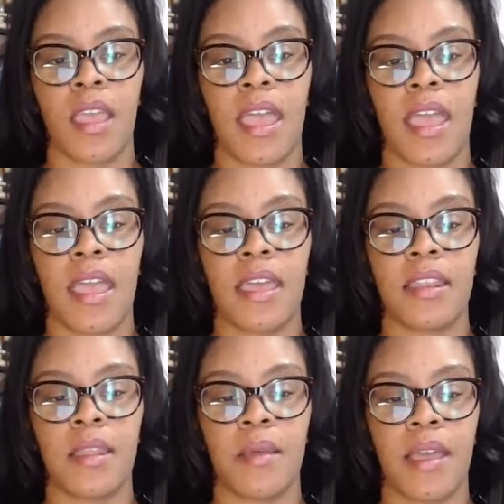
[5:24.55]

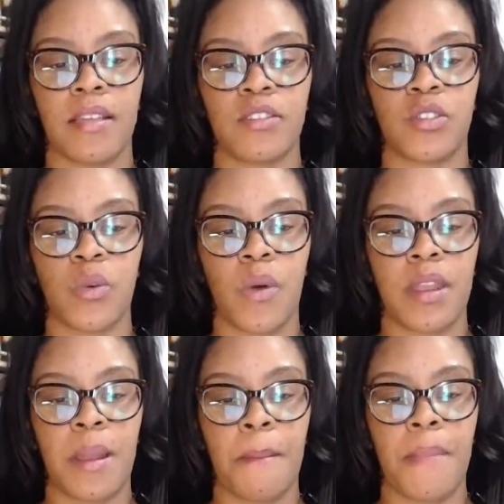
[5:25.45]
and
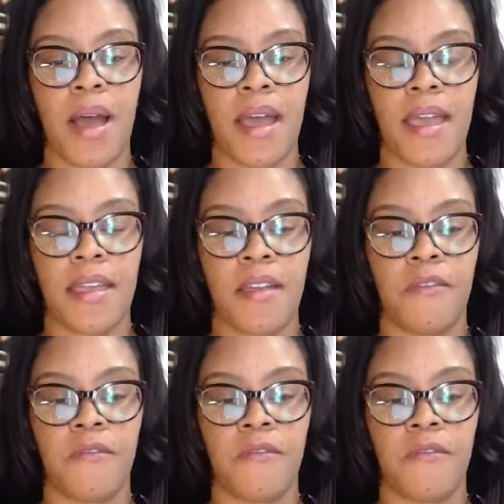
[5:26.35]
join my